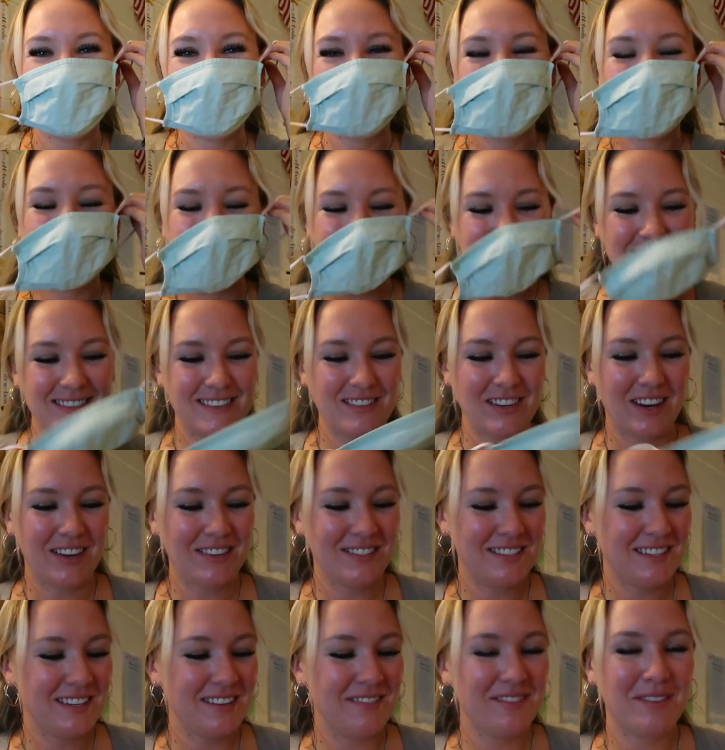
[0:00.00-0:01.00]
name is
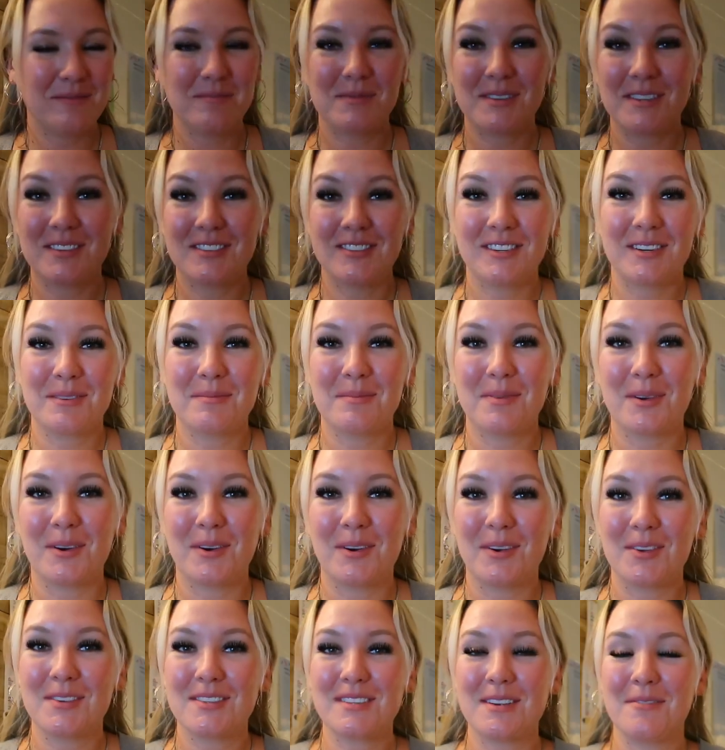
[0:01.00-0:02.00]
Chelsea from Teaching in
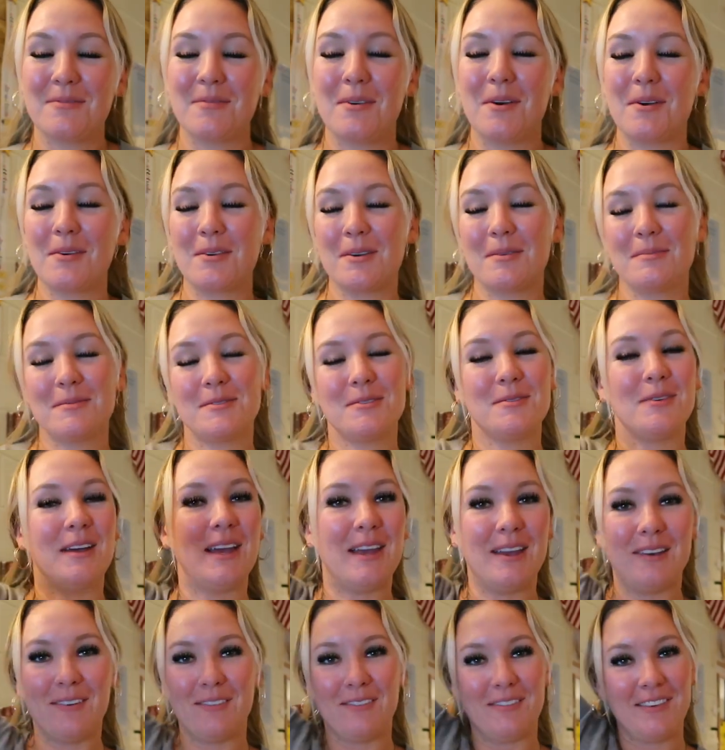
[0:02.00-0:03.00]
Pearls, and welcome to
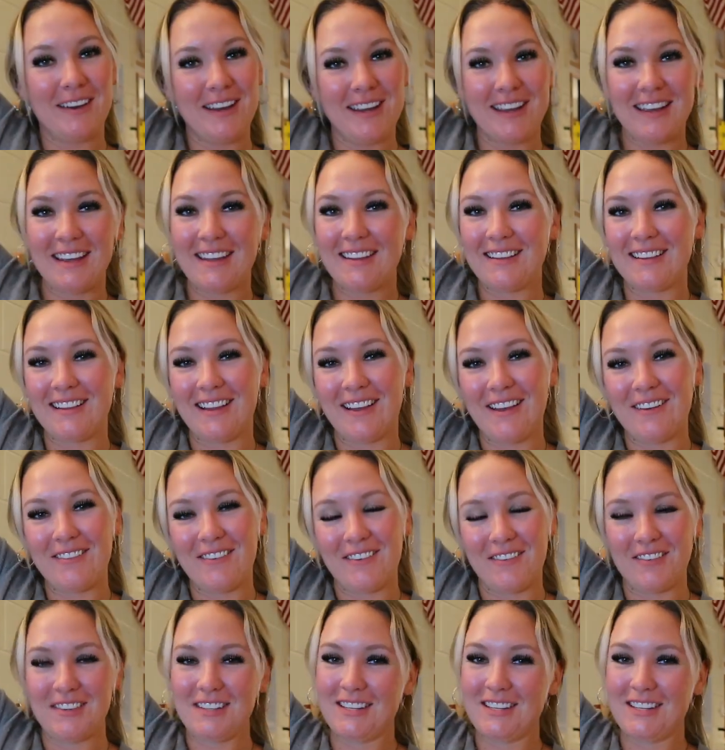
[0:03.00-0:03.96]
a week in life of a